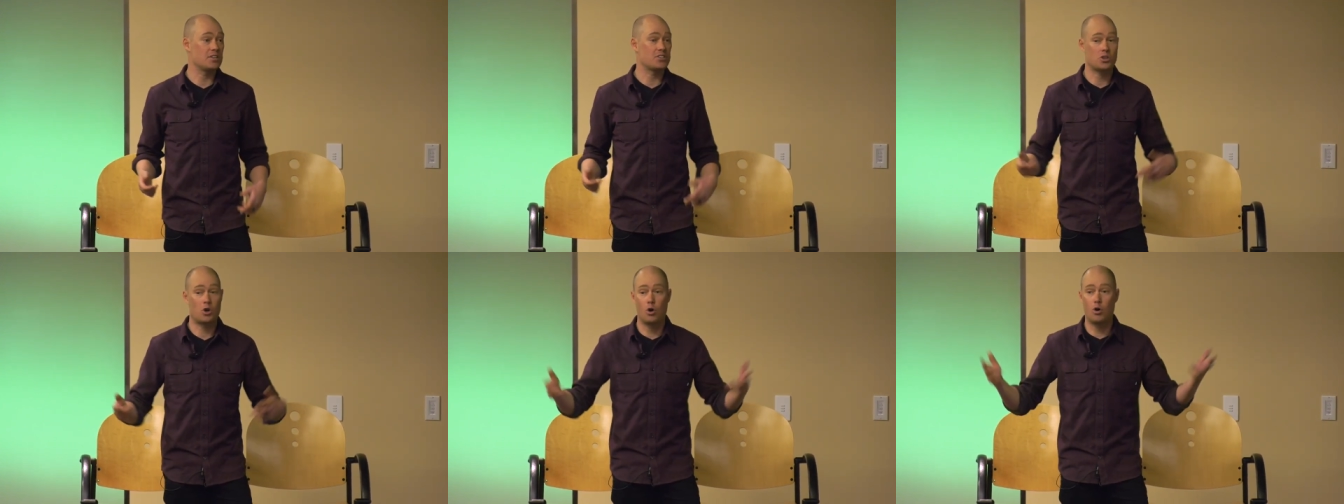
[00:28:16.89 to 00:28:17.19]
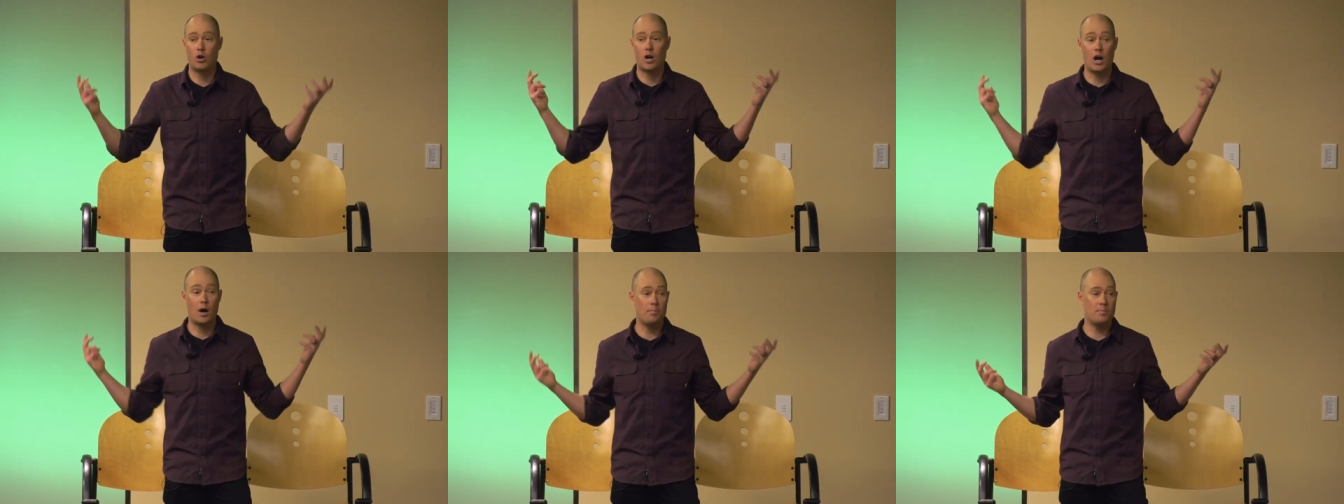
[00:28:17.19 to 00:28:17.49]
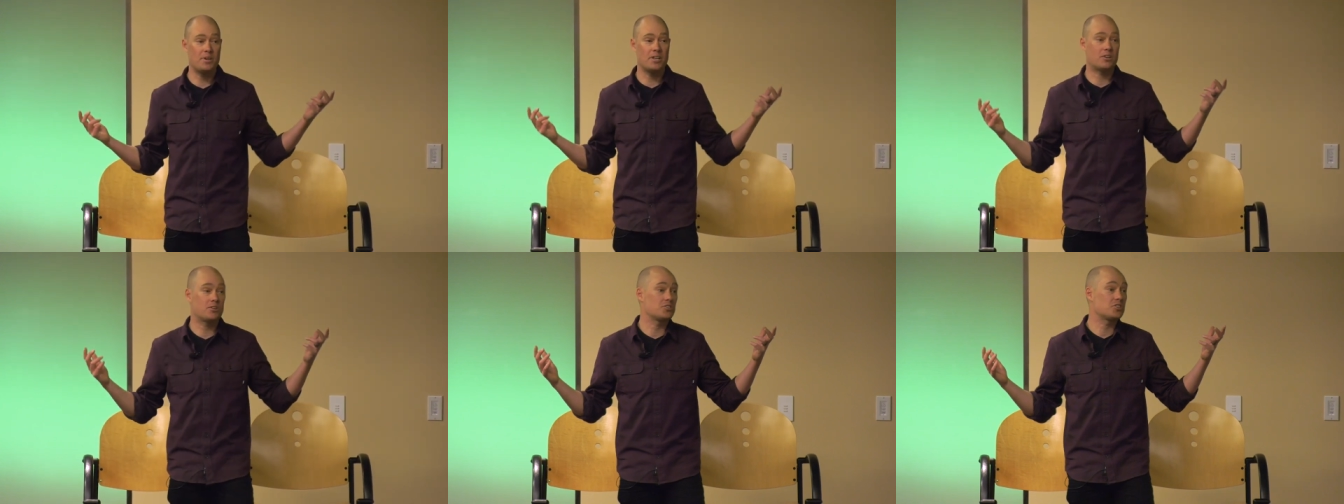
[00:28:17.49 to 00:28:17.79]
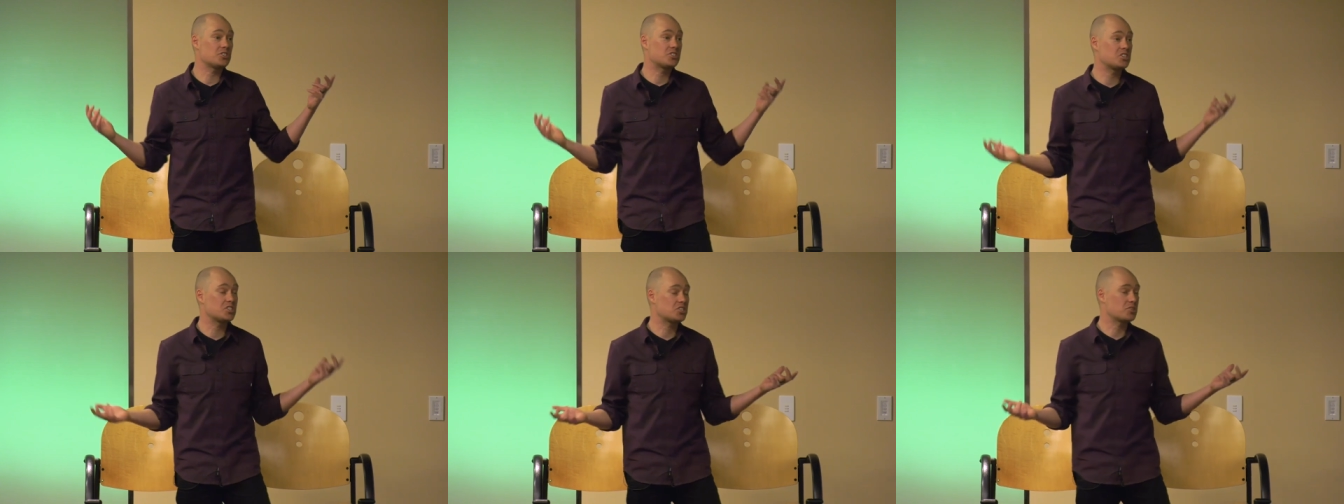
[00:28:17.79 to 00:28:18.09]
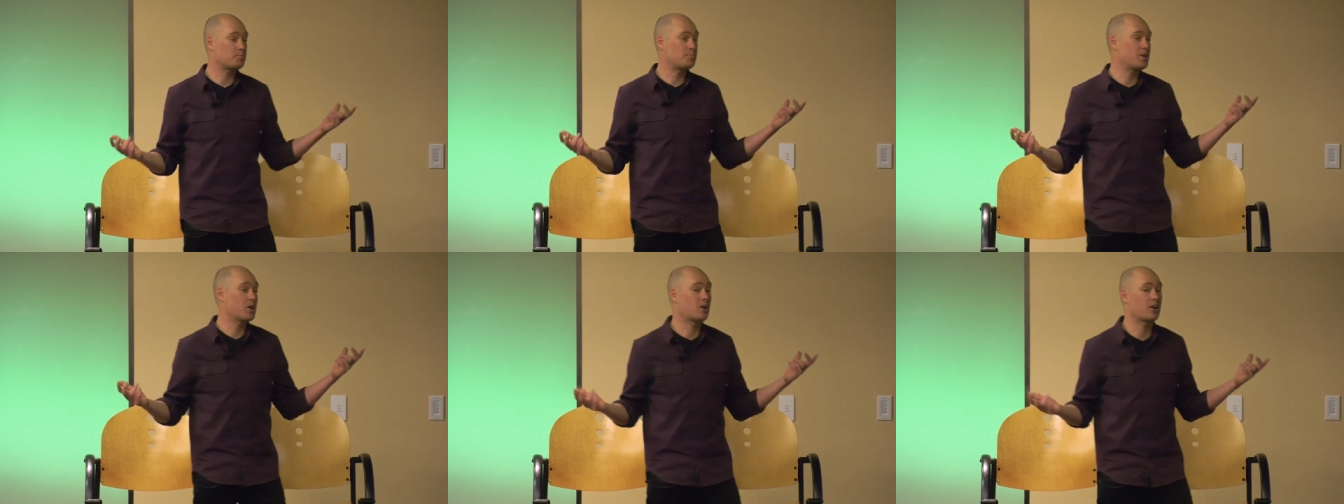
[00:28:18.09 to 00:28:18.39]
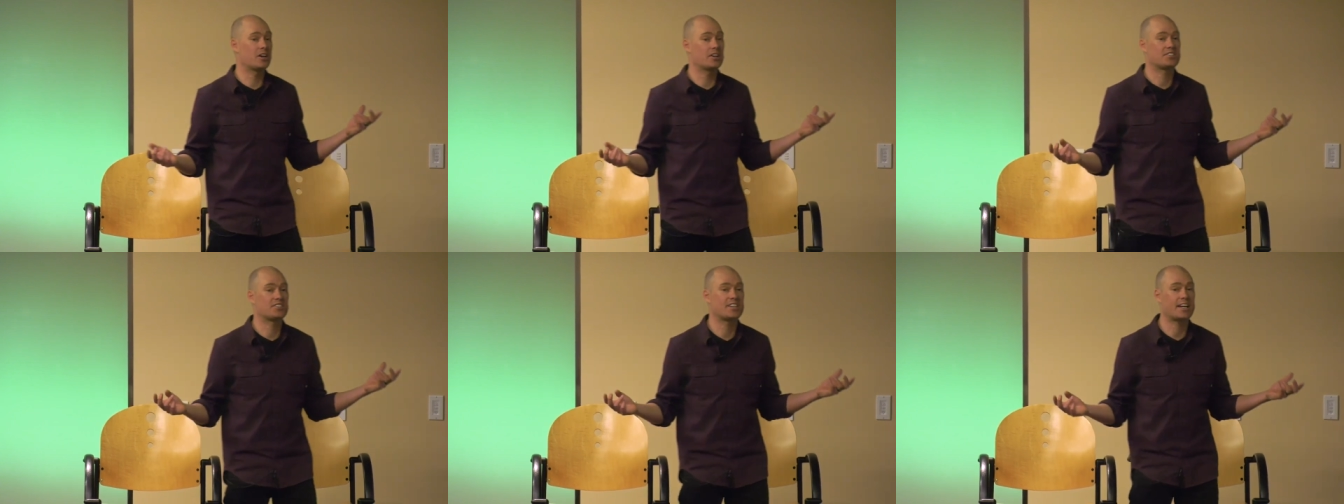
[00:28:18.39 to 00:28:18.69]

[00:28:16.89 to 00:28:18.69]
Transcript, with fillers: This whole company could just disappear in a